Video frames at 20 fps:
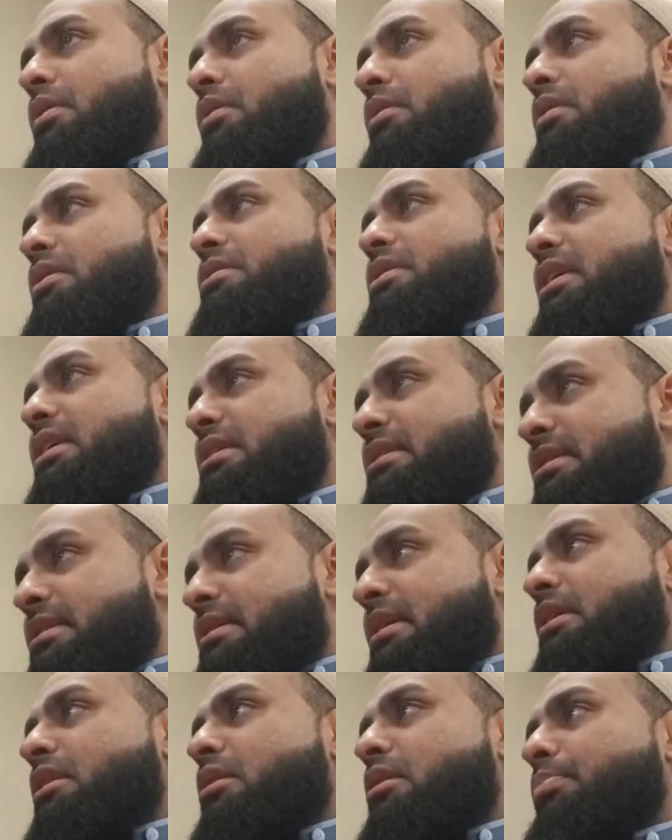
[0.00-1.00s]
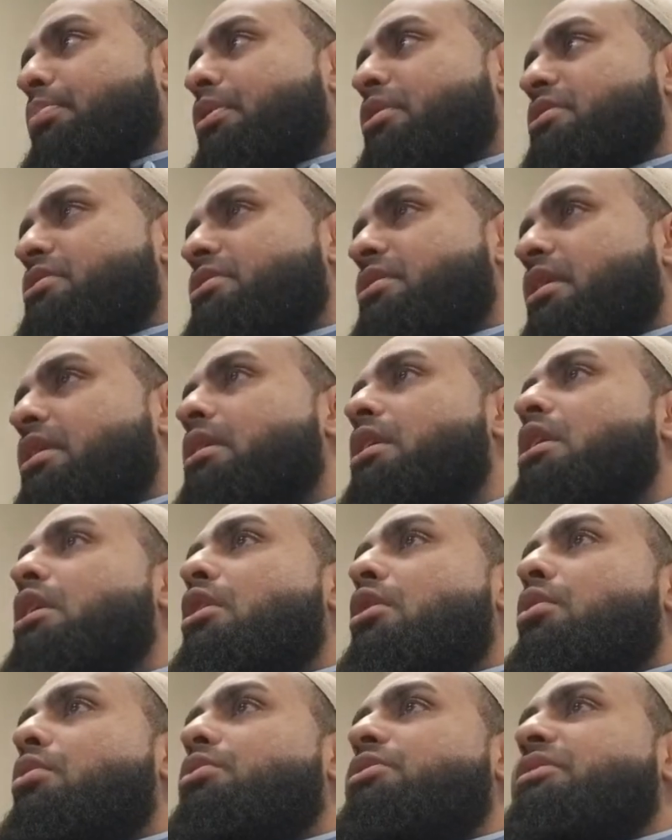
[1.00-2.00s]
There's not a single person
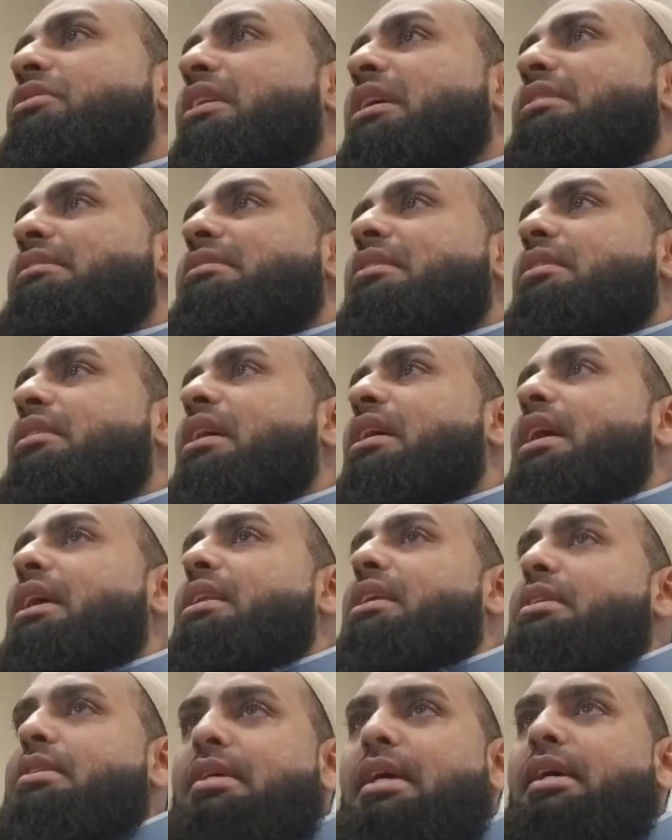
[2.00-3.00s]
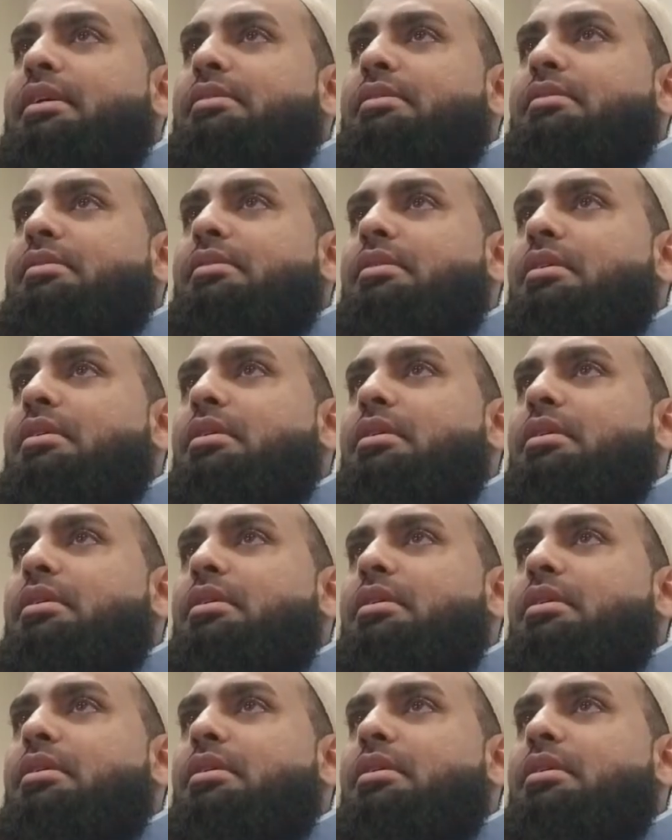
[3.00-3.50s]
who says they're not in a test.